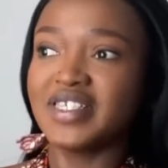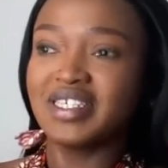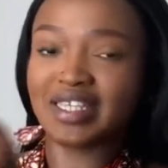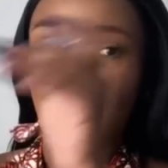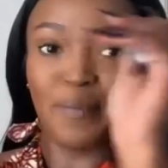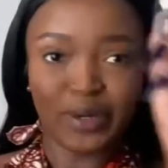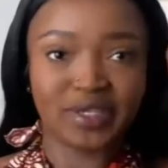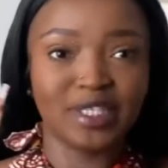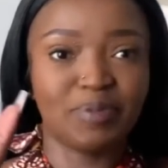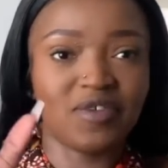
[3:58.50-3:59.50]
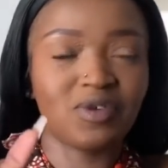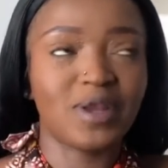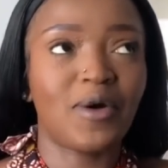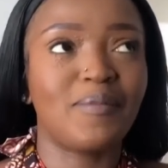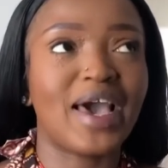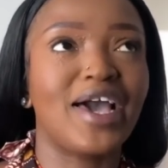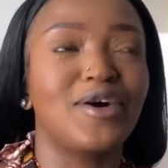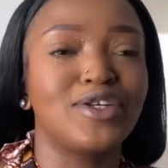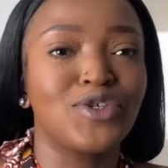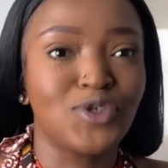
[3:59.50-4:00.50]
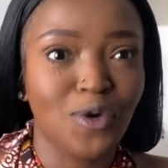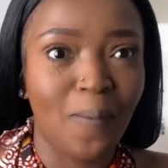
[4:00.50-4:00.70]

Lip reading: since I put this perfume now, I got so